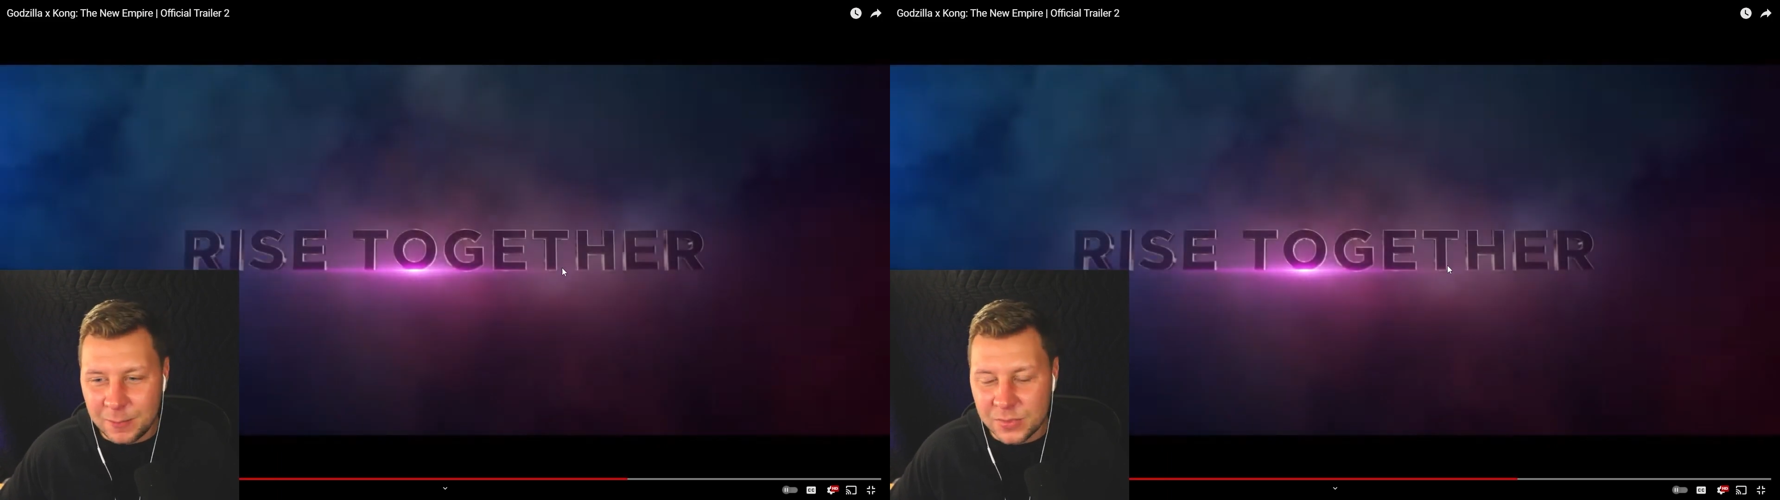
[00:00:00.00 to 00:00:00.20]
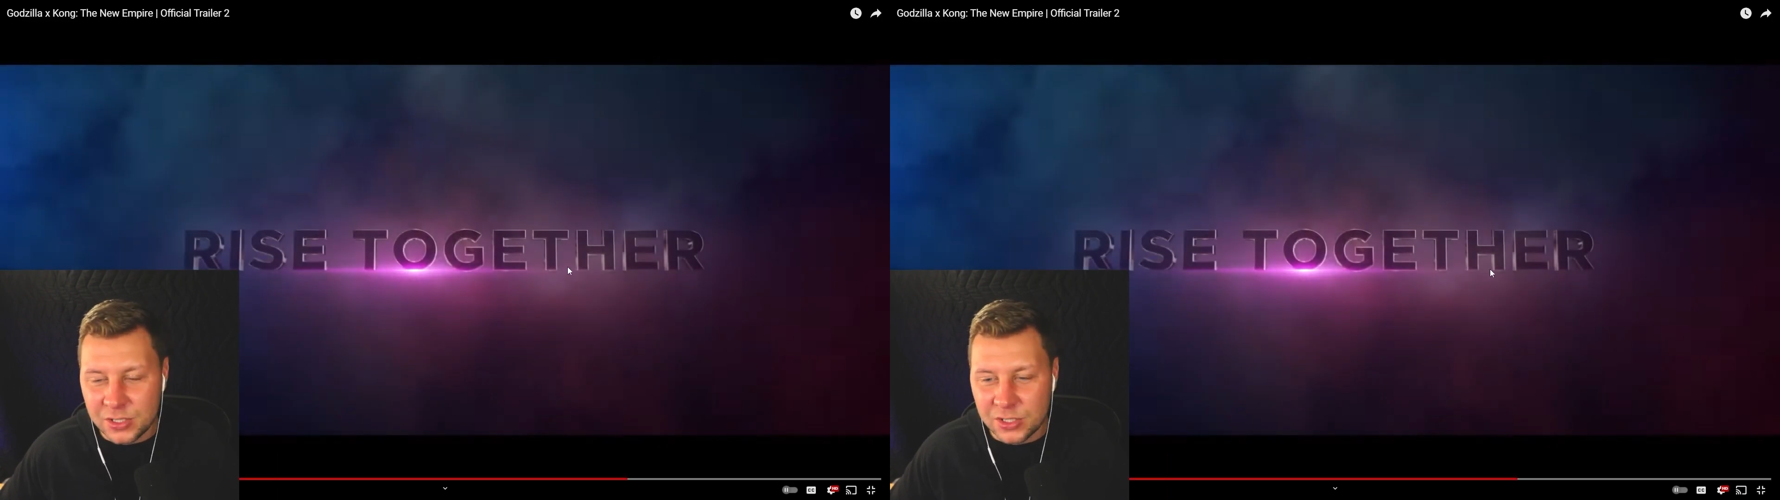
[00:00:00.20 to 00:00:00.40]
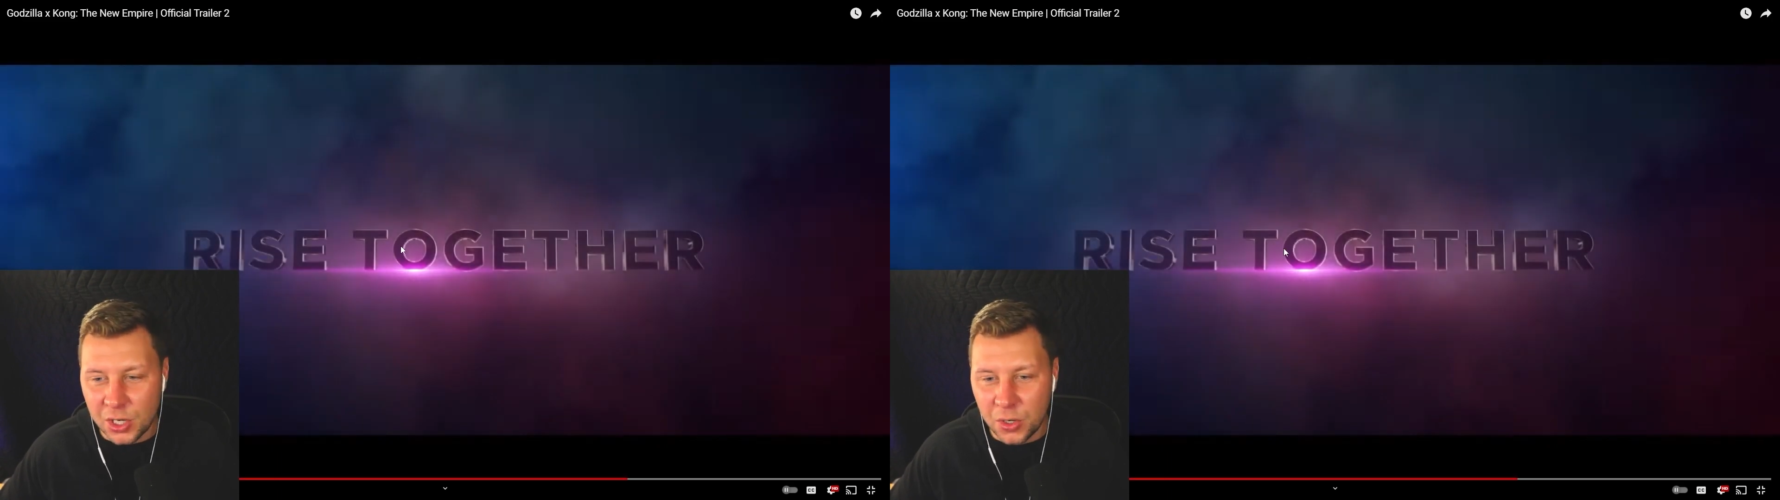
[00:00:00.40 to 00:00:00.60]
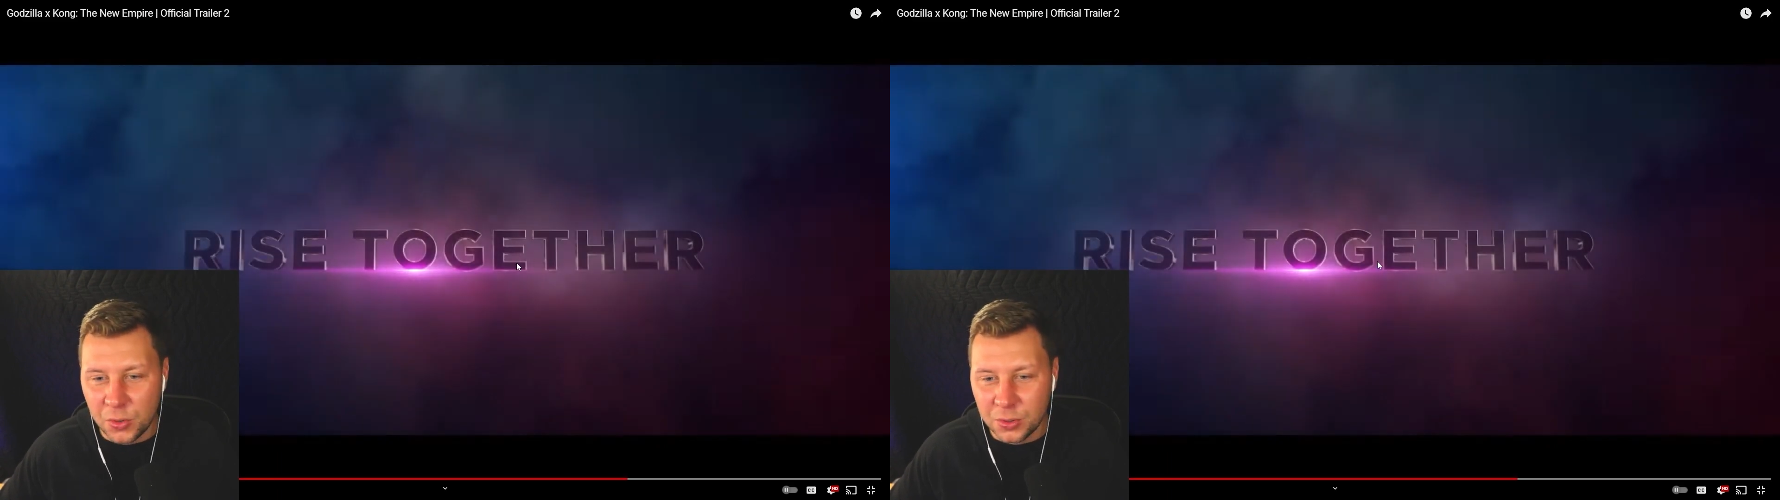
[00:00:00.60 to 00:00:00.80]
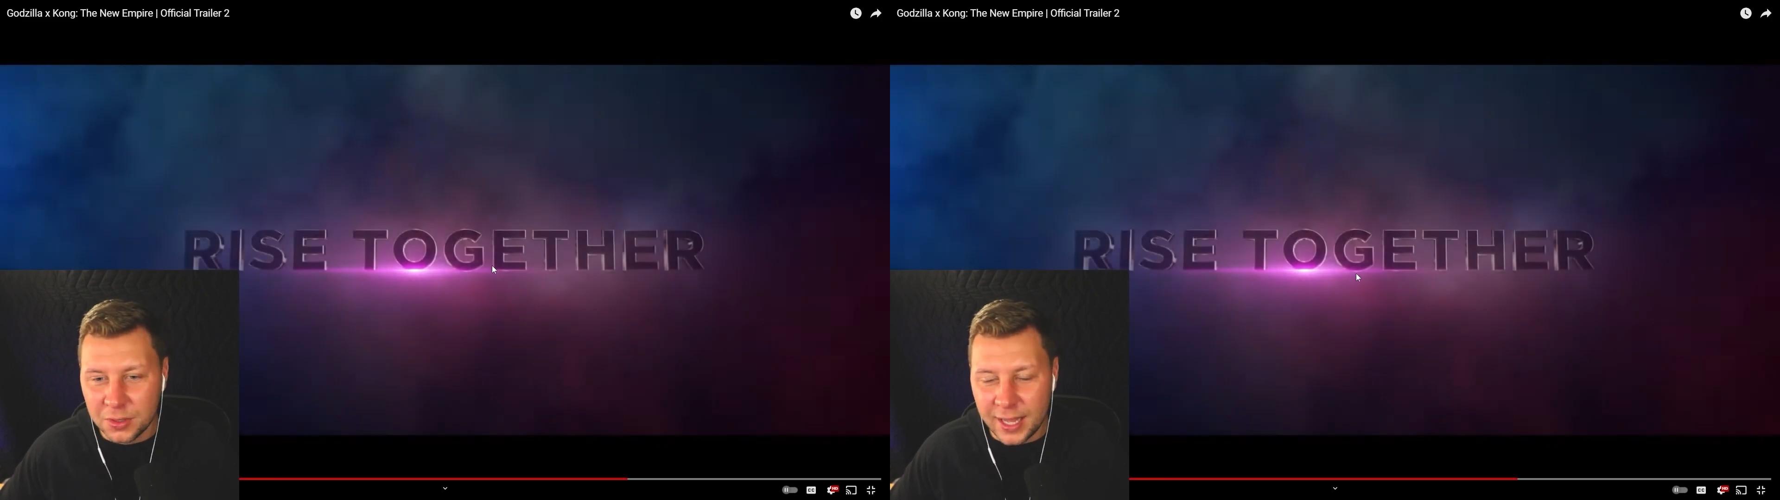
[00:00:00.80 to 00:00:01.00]

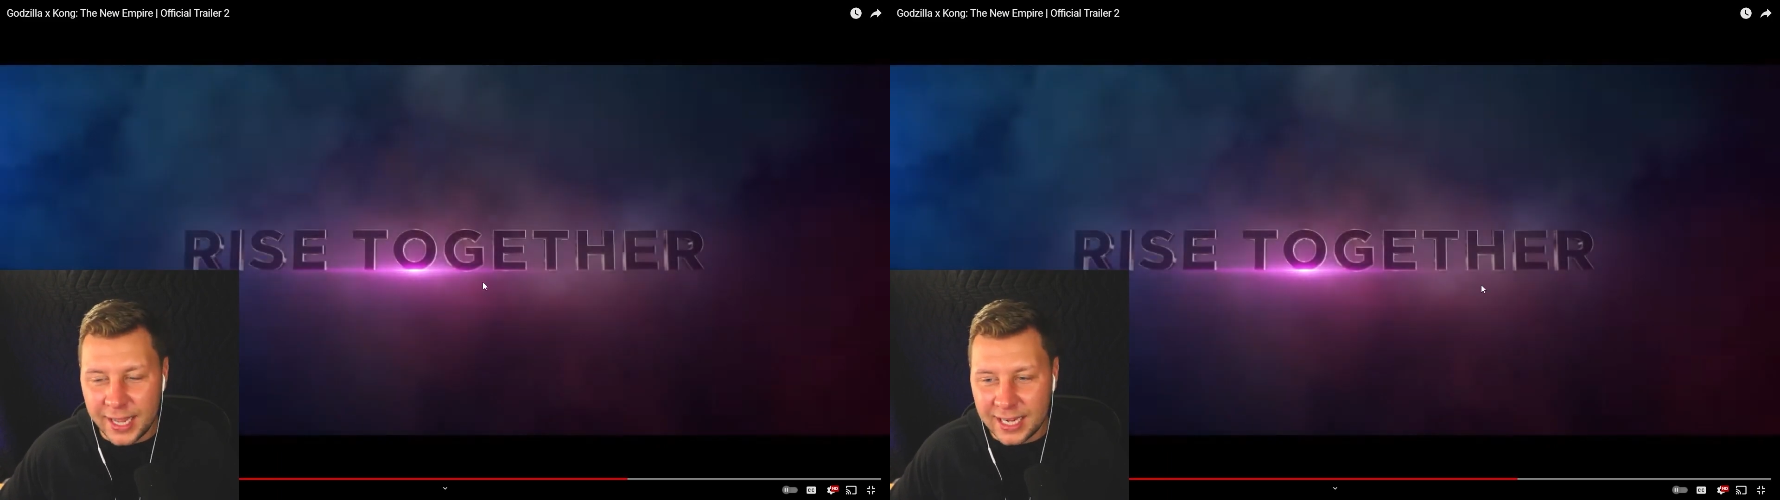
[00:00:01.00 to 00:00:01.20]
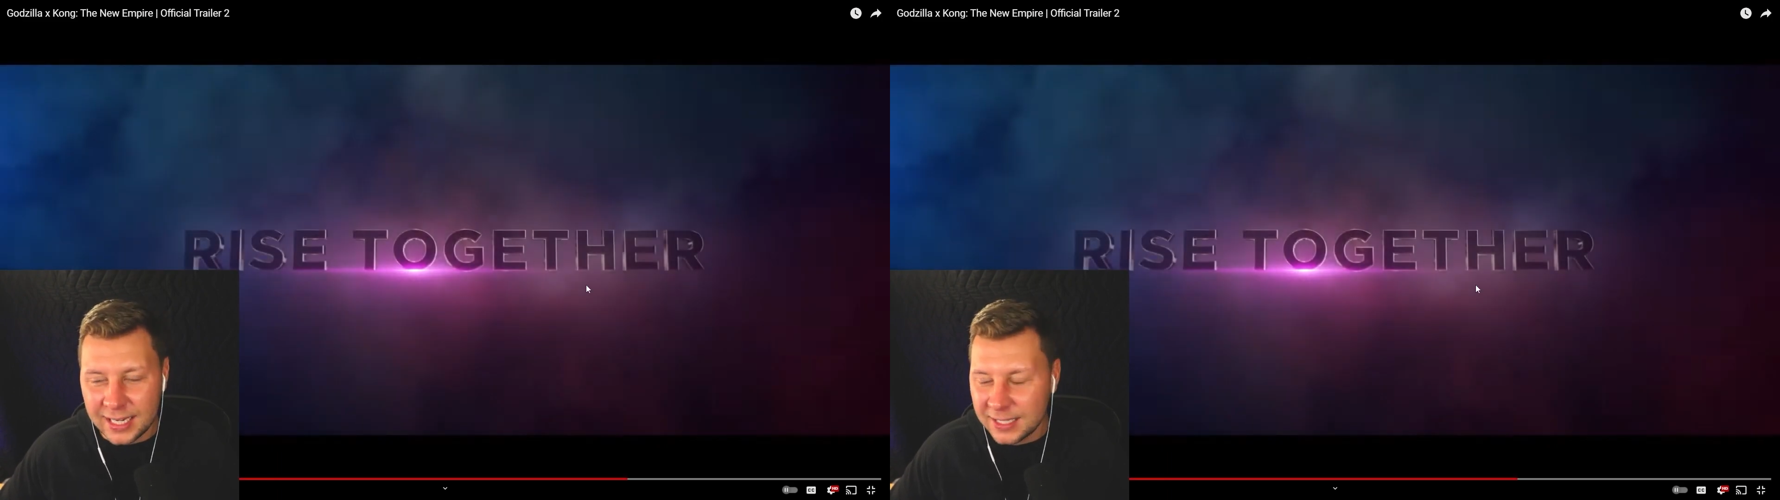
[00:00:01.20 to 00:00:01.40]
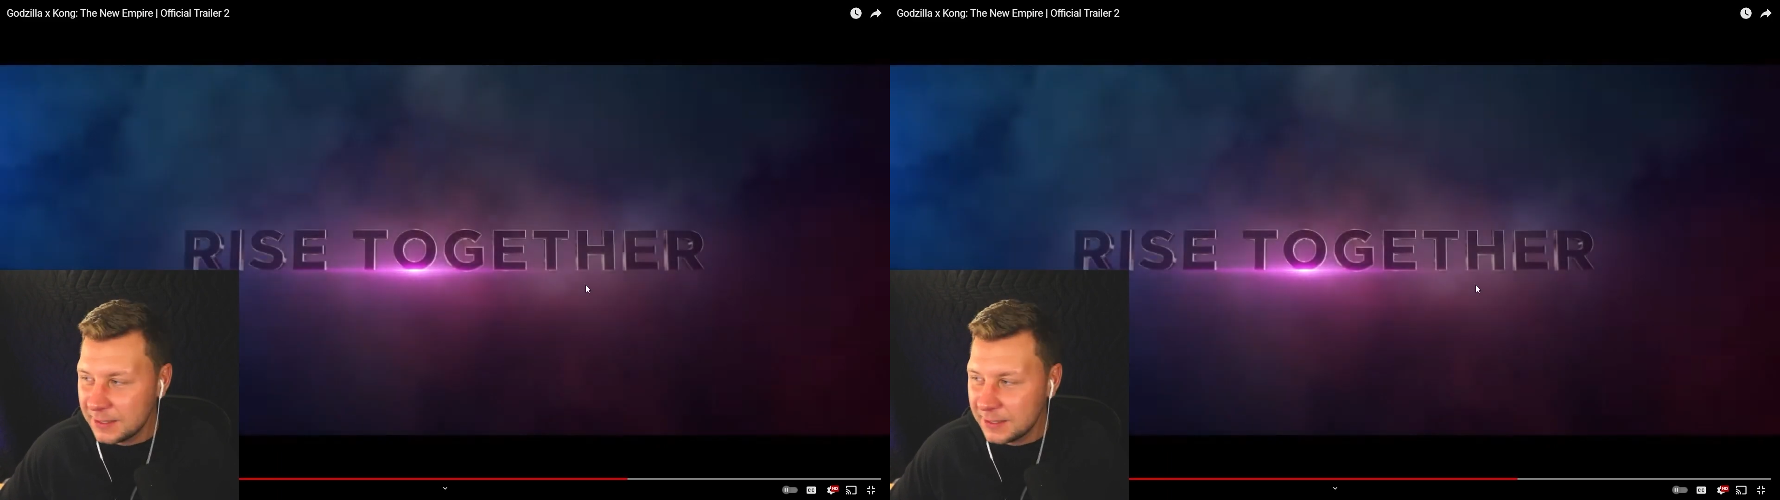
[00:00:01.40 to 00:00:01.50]
so like...